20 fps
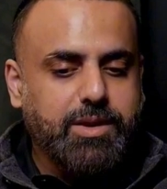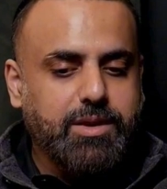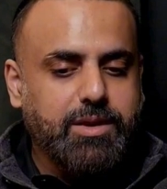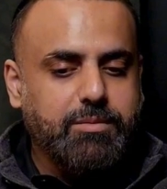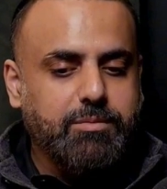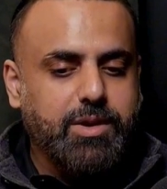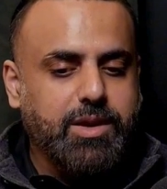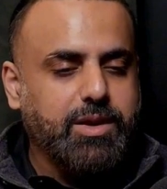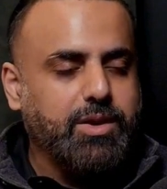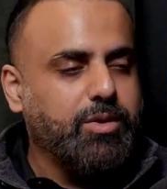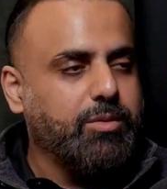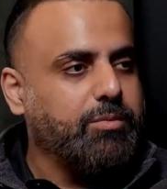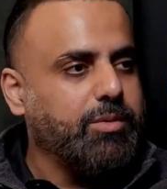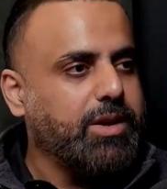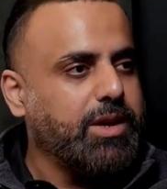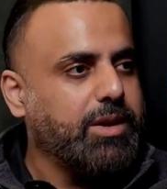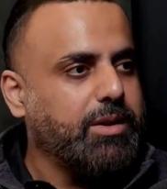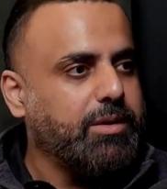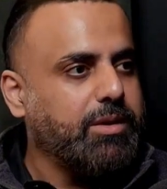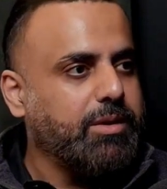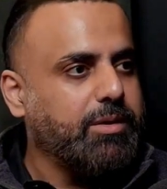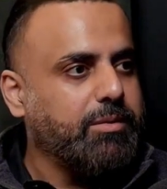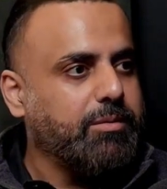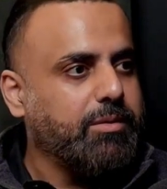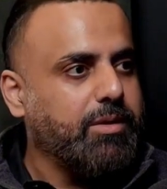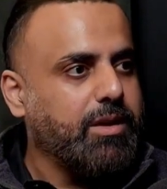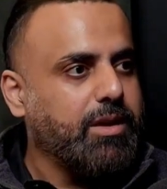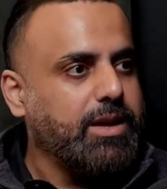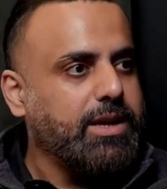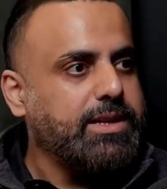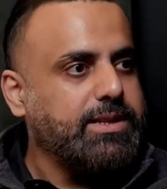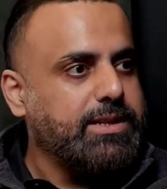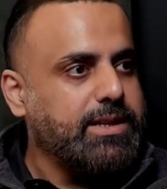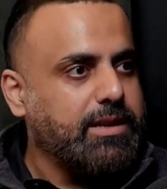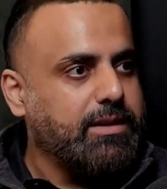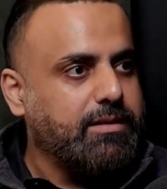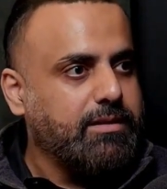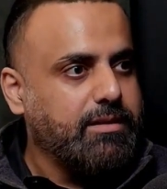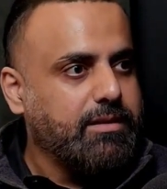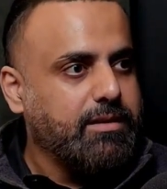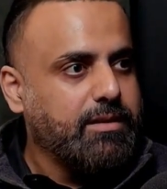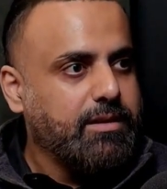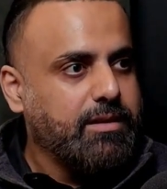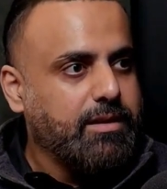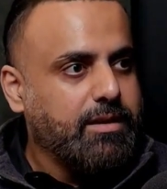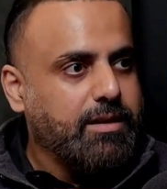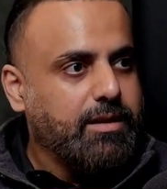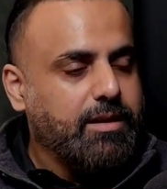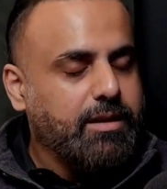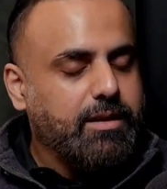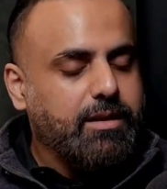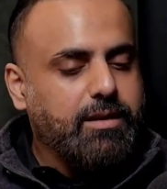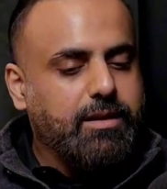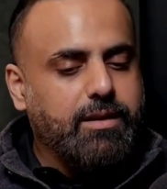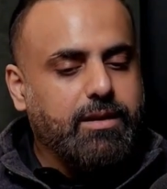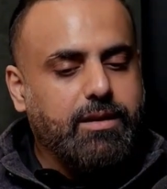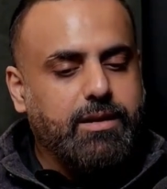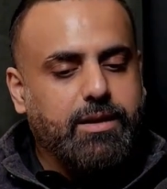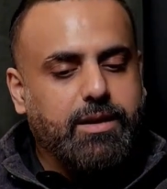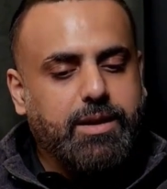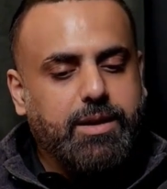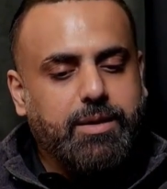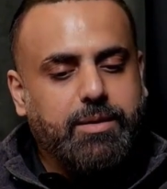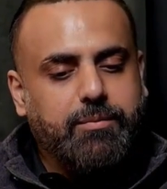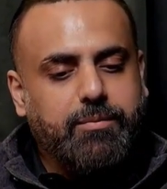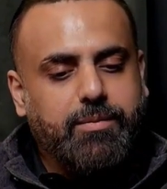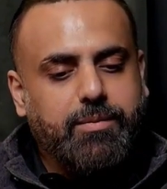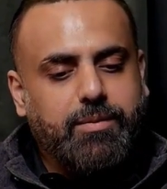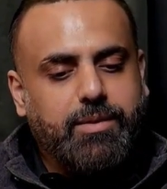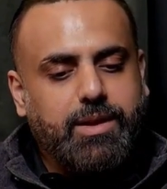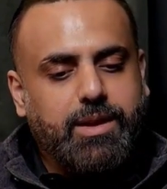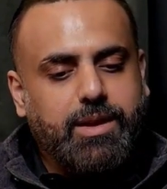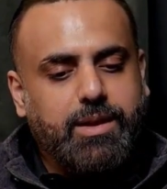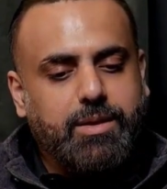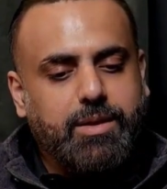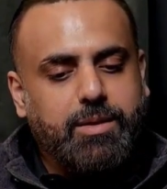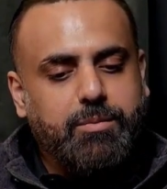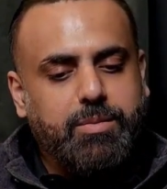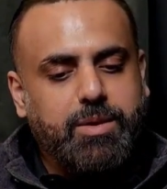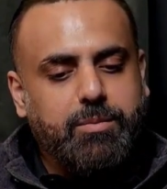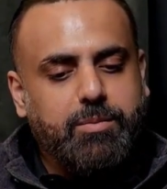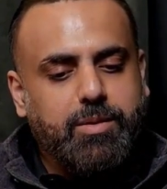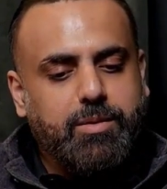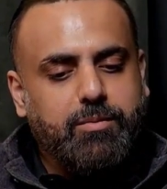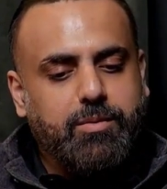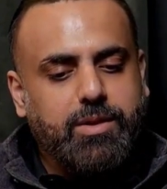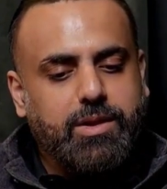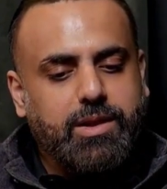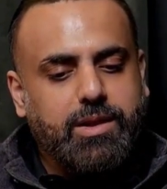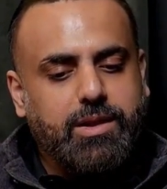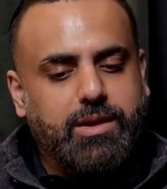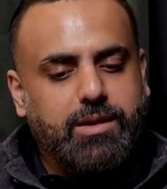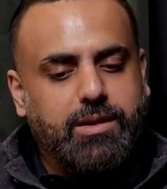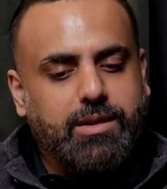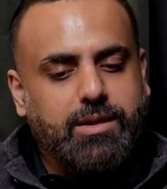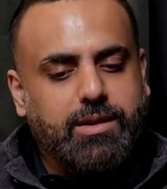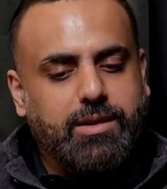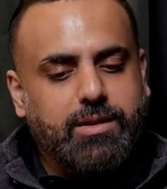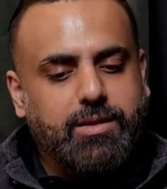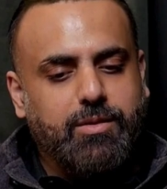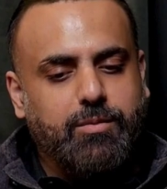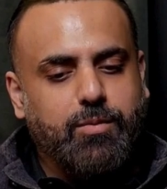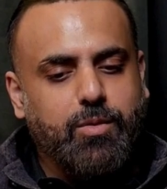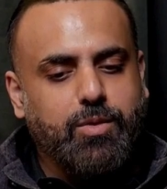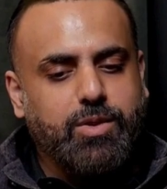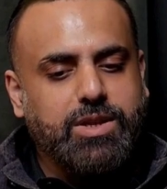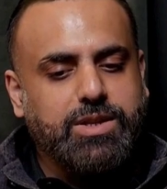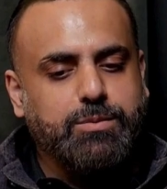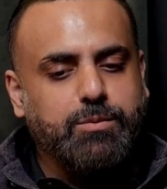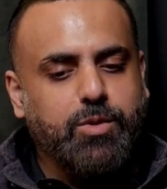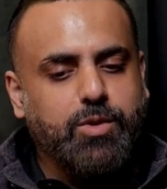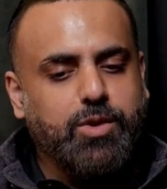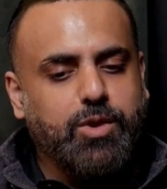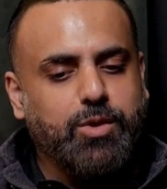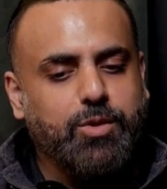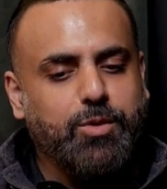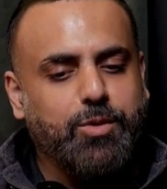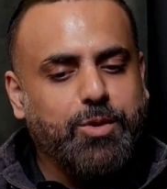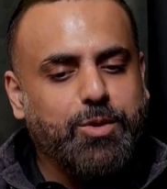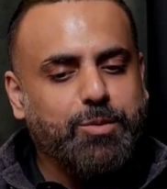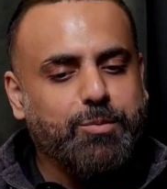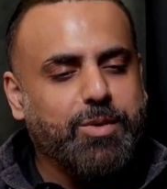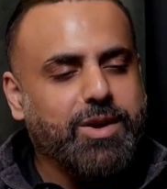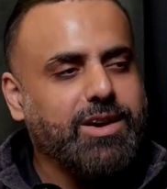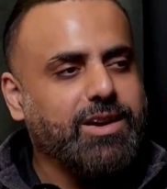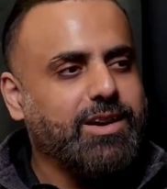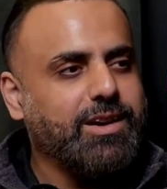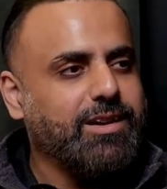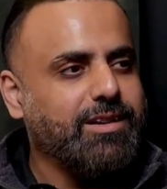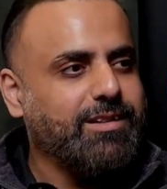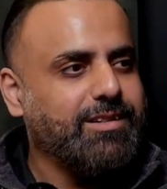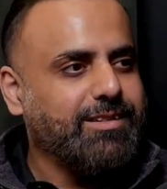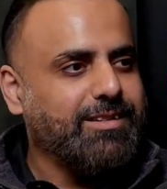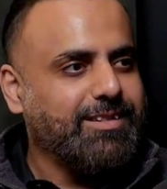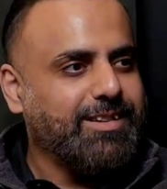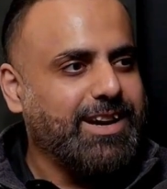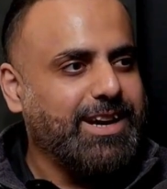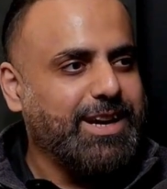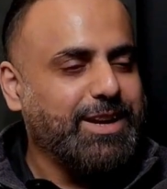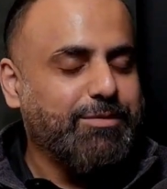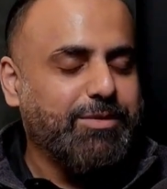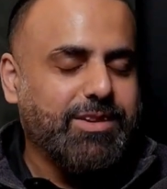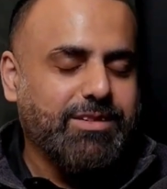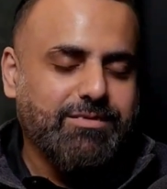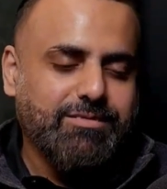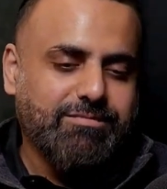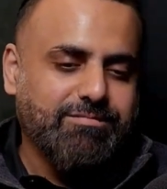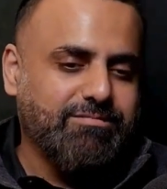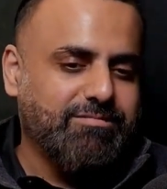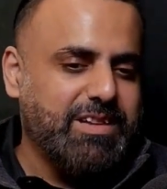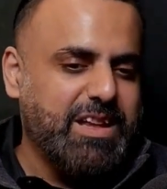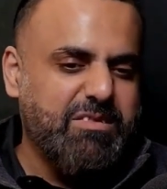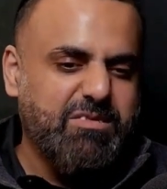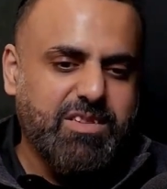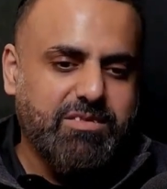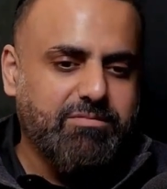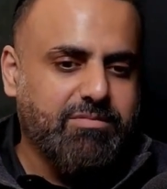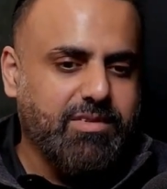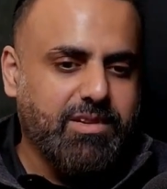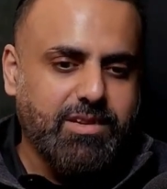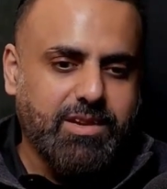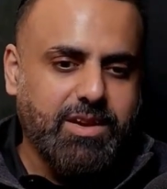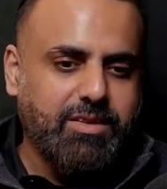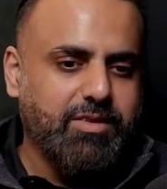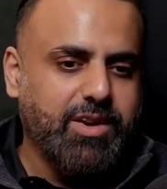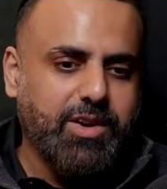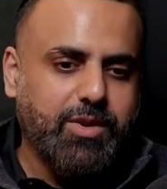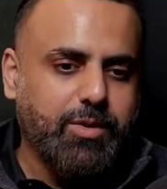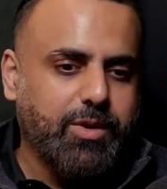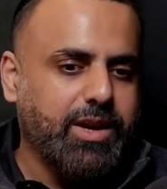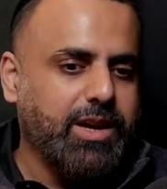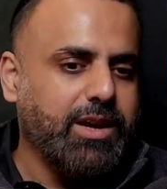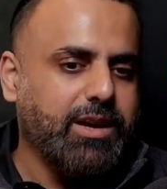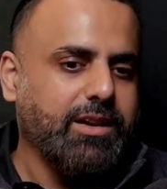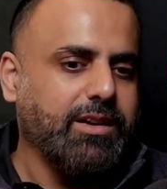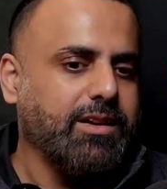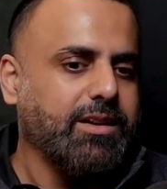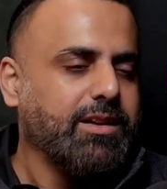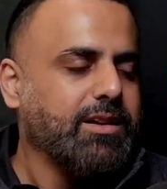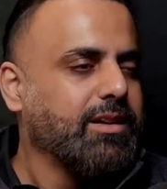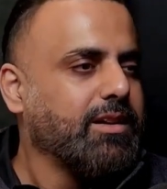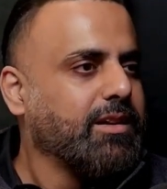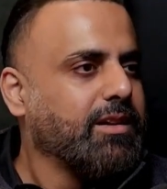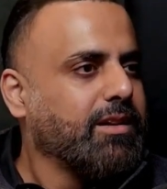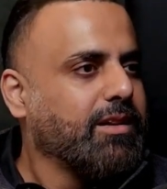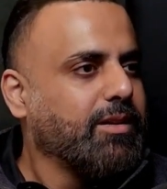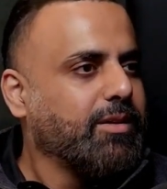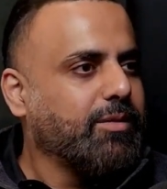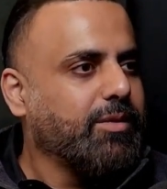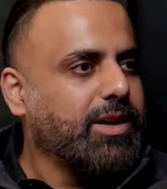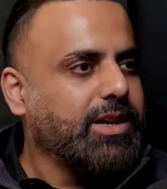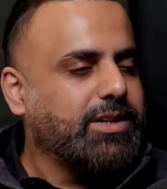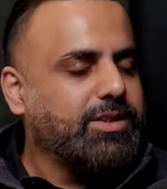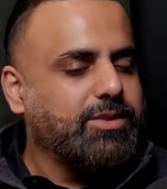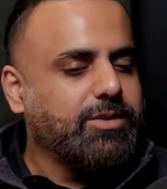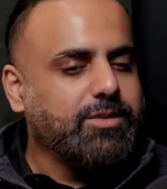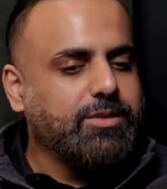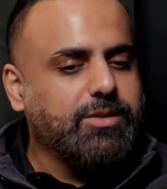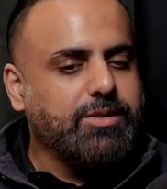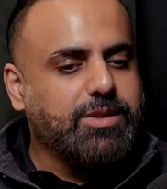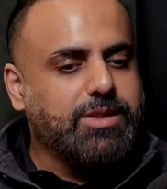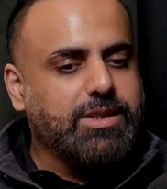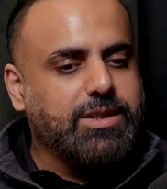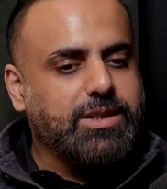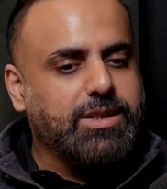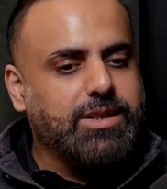become arguably easier. And people will focus more on go-to-market, right? Even today, right? So